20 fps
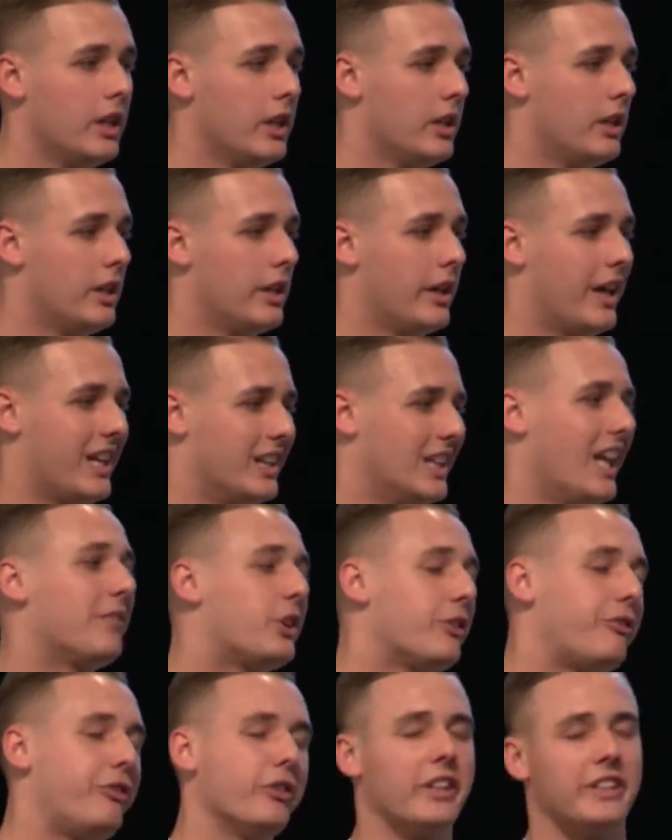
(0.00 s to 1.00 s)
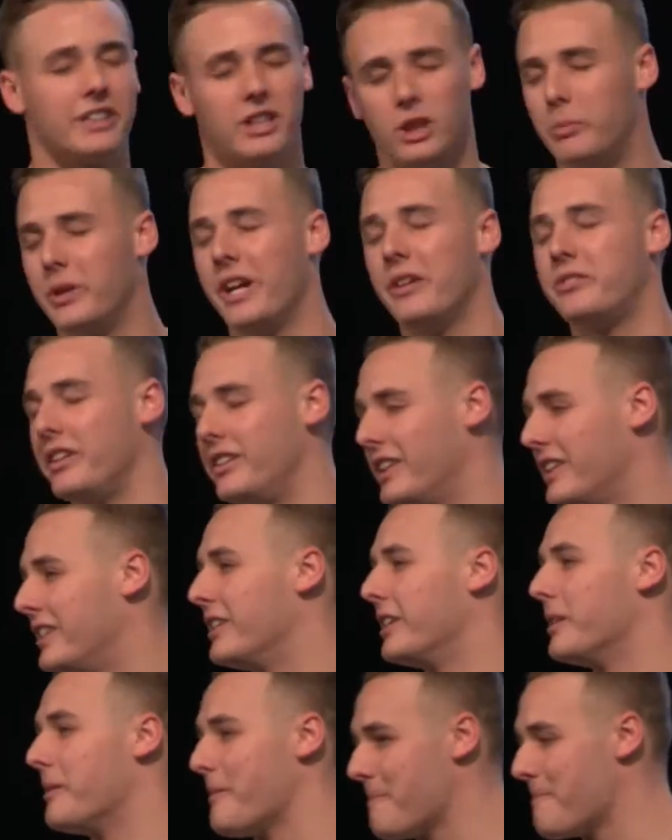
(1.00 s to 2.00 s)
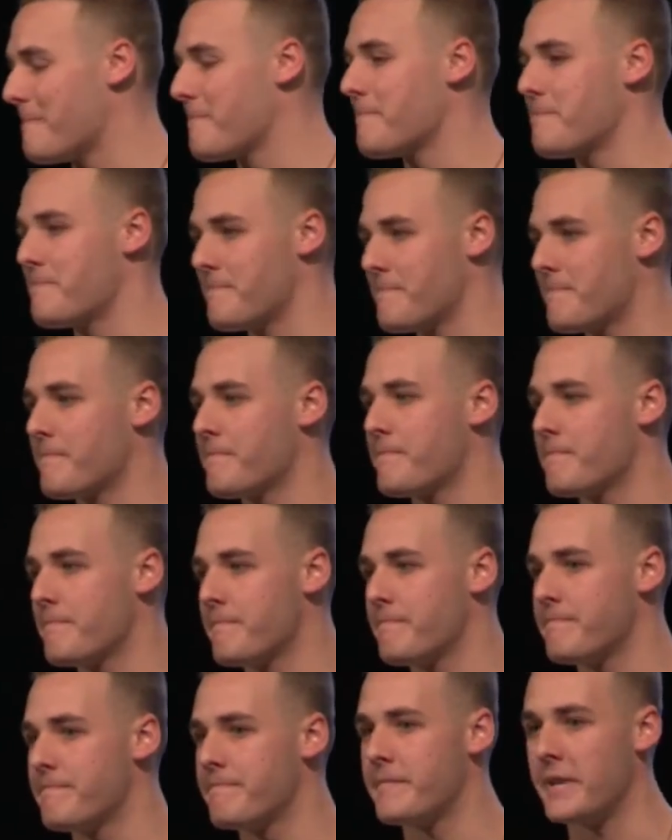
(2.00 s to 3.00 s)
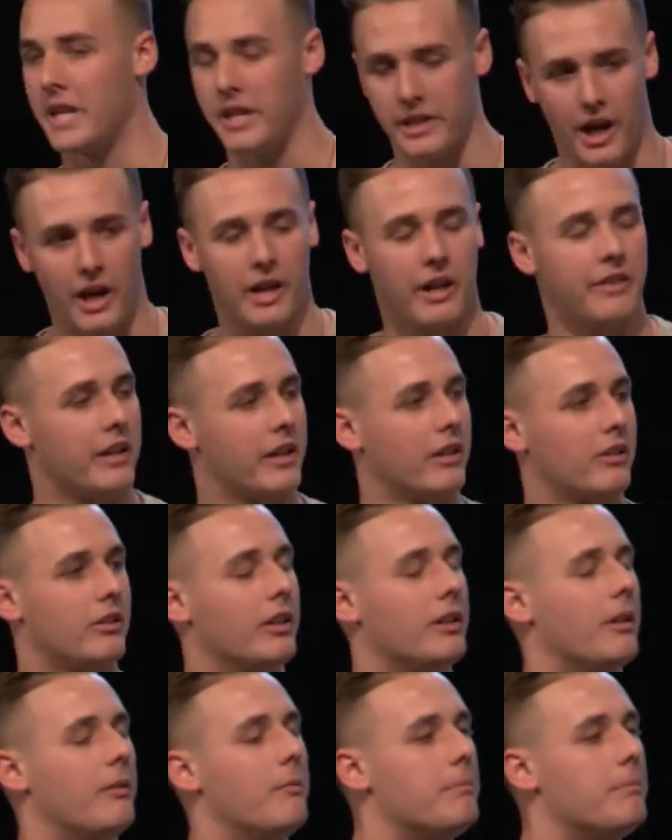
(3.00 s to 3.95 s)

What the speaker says: And it left you feeling a little bit empty, didn't it? He nodded that it did.